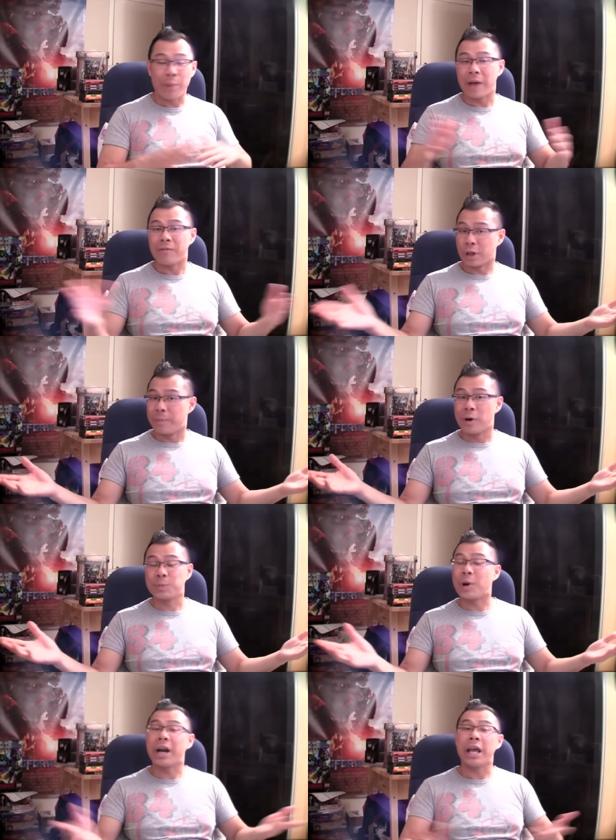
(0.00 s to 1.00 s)
but for the
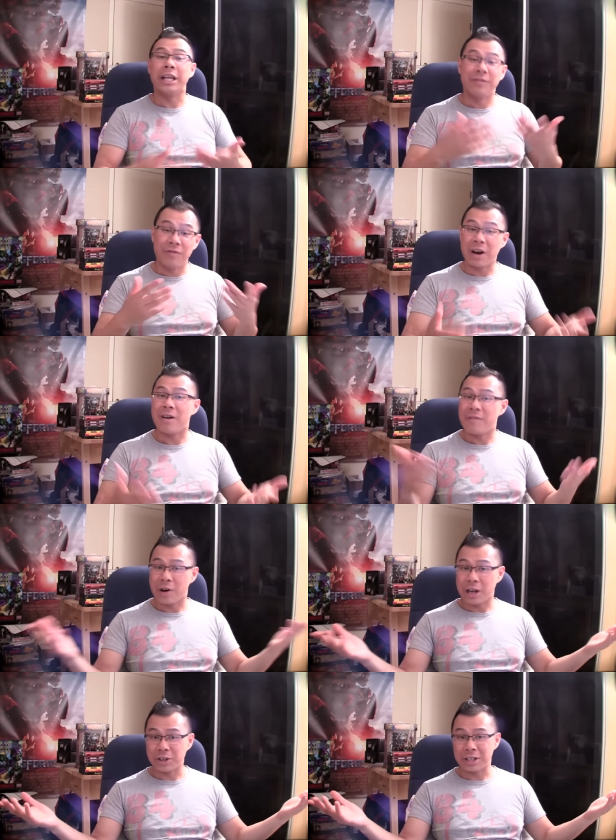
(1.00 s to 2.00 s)
most part, it's very,
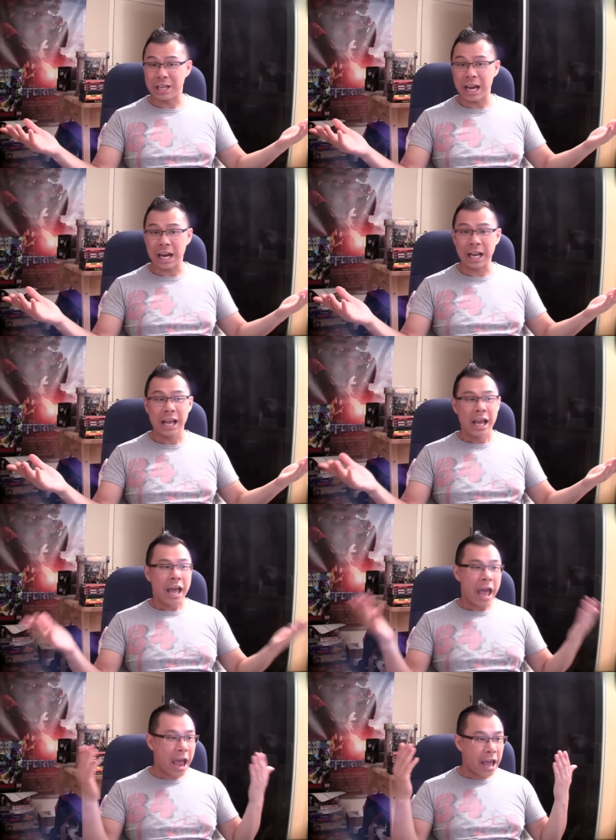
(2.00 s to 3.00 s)
very entertaining,
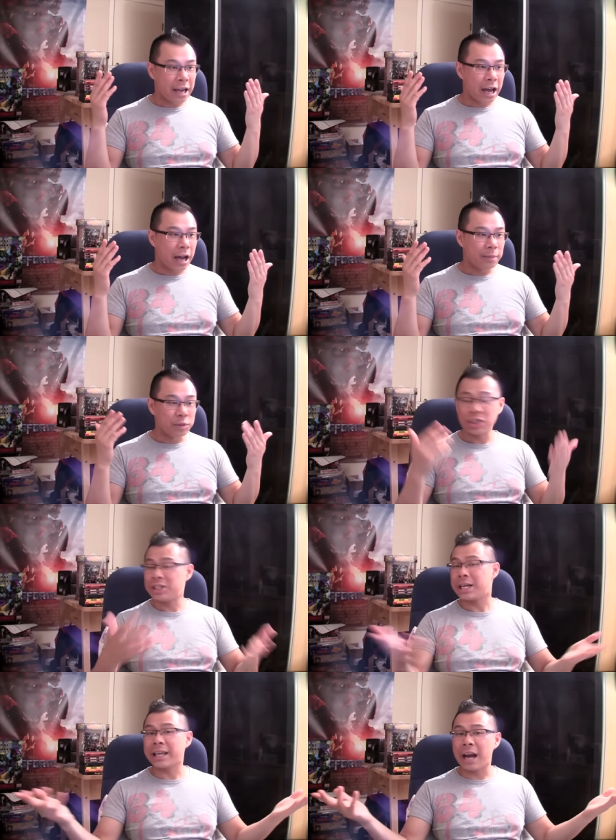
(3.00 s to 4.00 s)
and uh, you should
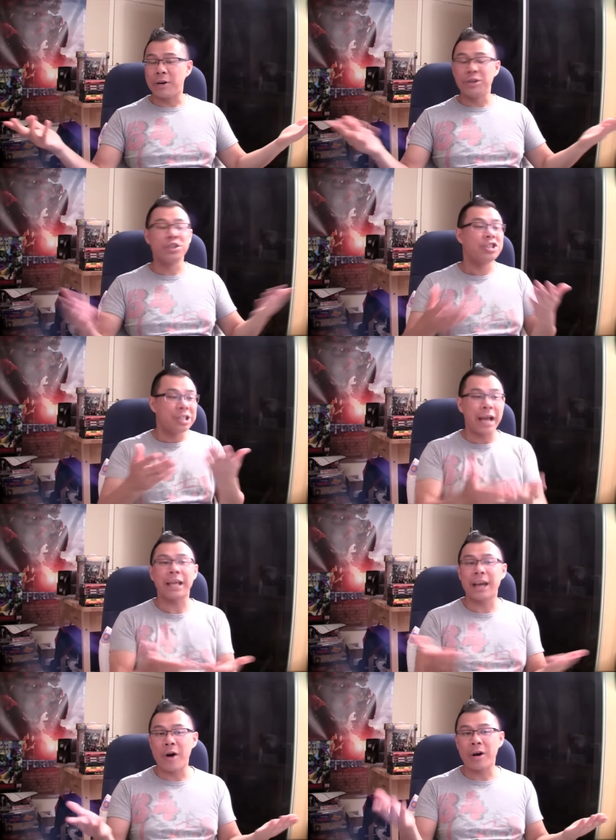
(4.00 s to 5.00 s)
check it out. You should
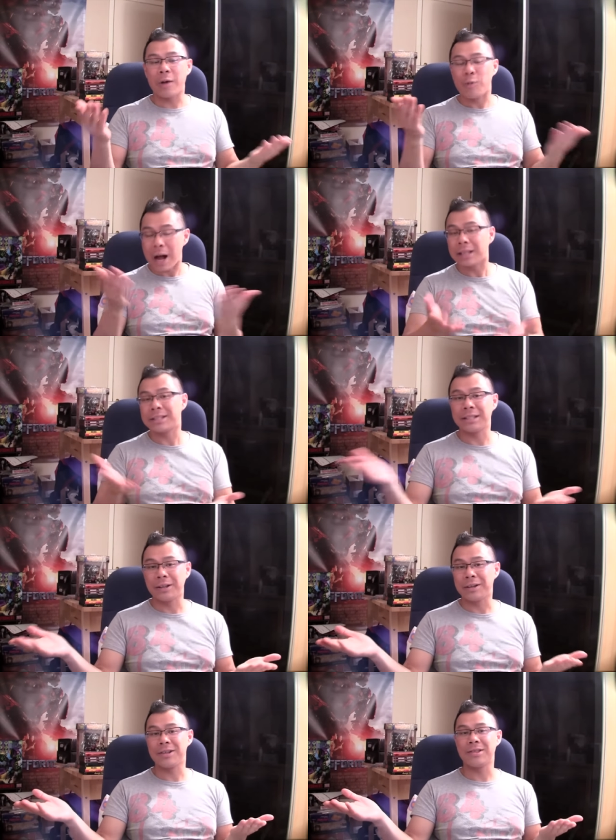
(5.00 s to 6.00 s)
check it out while it's
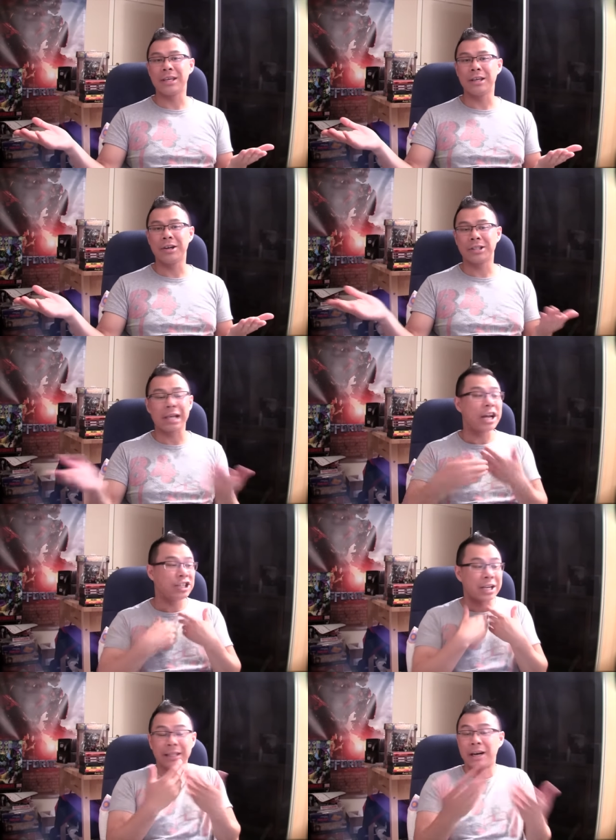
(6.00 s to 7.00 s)
still in the theaters. I
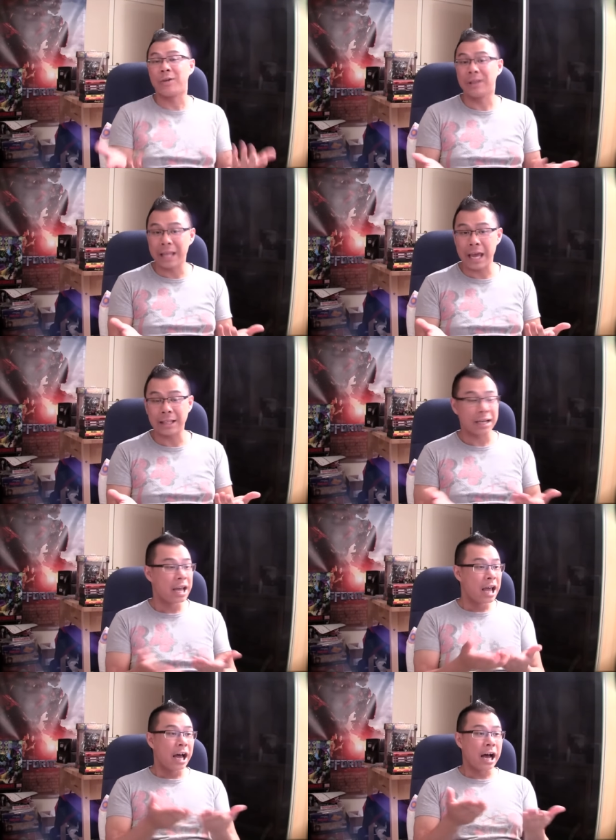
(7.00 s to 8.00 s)
checked it out late,
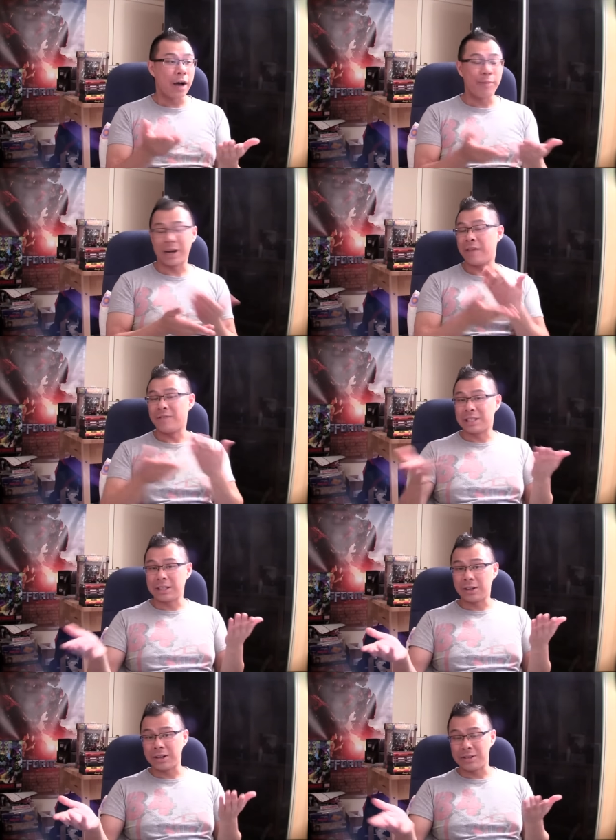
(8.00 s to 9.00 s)
uh, but if it's
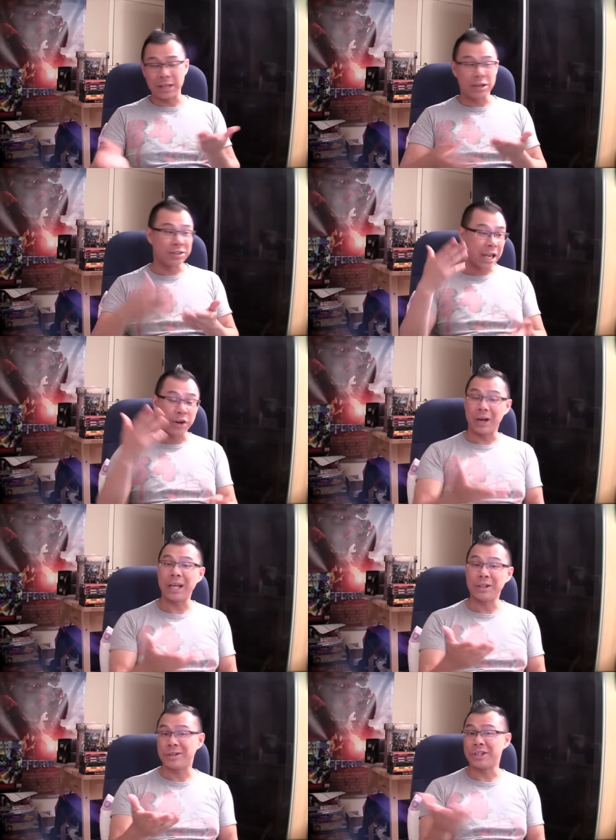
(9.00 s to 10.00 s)
still in the theaters and you're
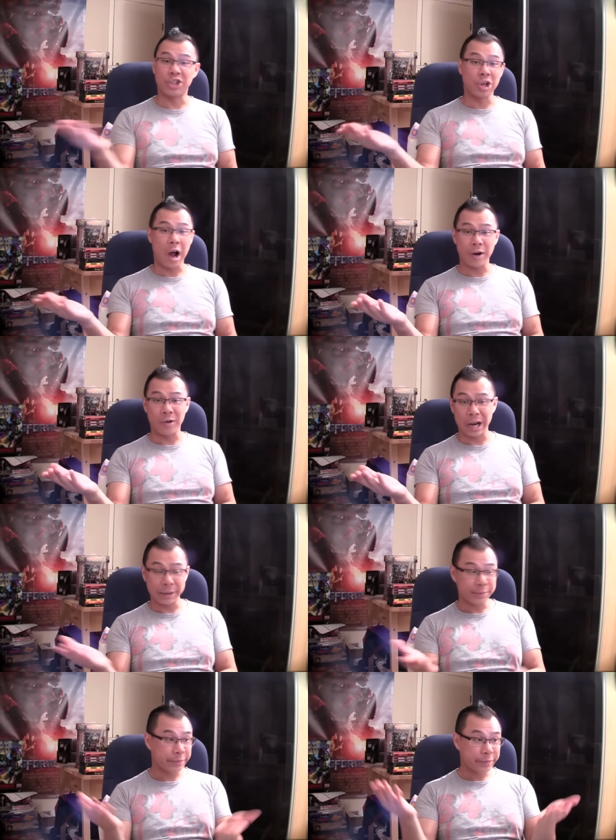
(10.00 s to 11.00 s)
into this
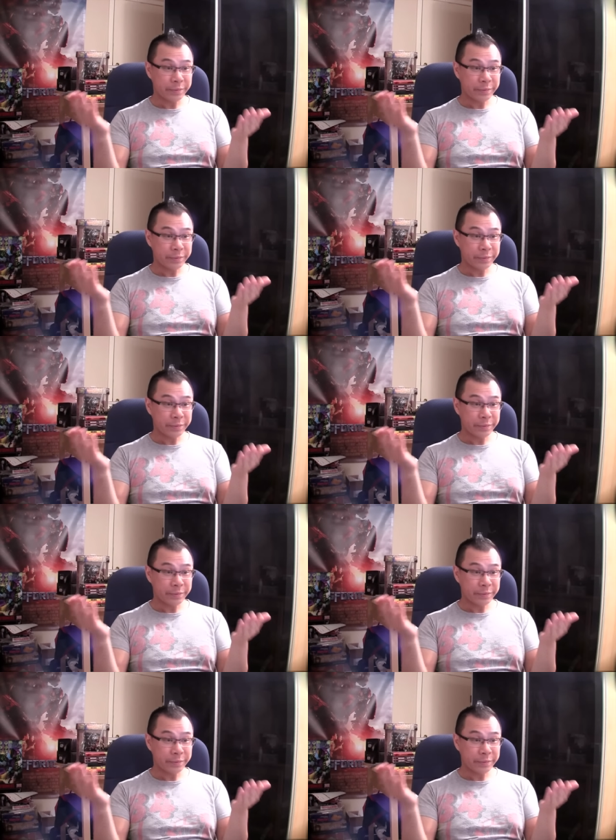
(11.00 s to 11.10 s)
genre,